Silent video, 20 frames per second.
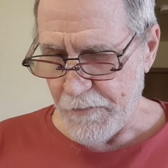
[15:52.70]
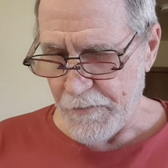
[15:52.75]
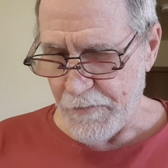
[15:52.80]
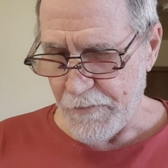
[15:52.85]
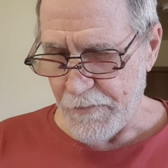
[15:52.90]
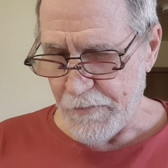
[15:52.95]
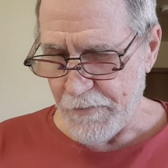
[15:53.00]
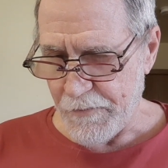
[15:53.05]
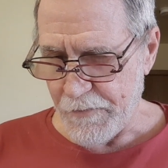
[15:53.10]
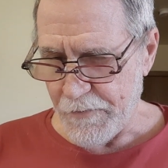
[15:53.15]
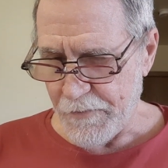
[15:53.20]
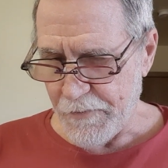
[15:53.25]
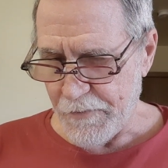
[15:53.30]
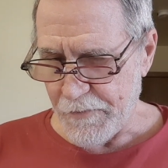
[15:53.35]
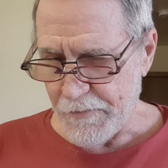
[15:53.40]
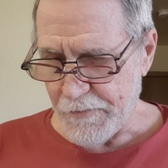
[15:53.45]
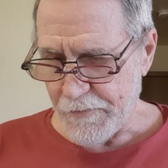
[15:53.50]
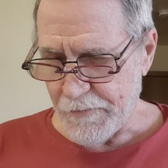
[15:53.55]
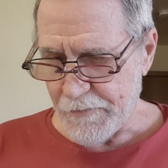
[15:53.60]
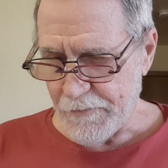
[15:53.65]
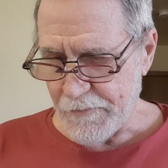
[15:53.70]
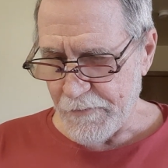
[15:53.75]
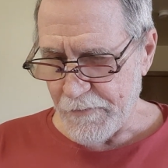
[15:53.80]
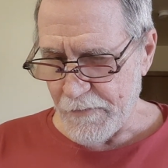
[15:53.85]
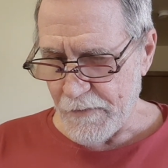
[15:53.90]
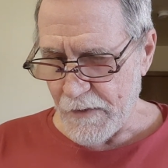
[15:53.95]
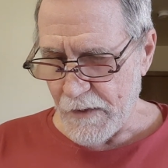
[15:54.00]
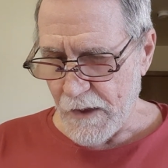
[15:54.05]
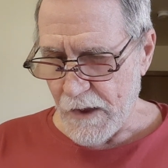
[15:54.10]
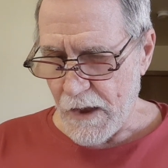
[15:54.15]

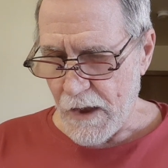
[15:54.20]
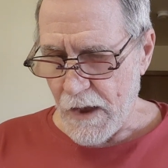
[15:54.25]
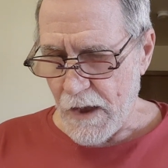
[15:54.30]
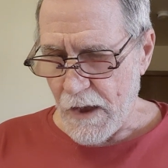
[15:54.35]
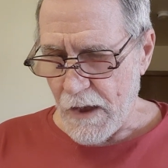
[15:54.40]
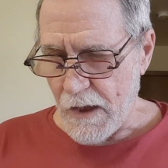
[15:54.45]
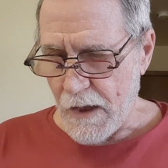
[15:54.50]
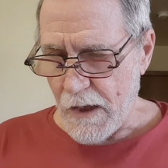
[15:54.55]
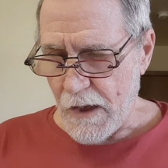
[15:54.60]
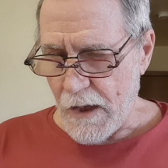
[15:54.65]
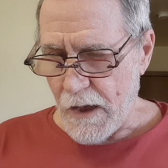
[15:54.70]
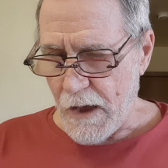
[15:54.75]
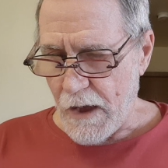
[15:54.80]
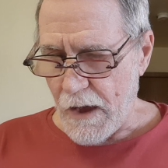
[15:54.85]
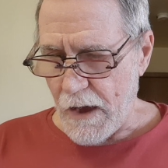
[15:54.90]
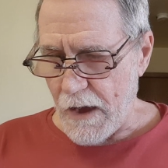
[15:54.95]
[no speech]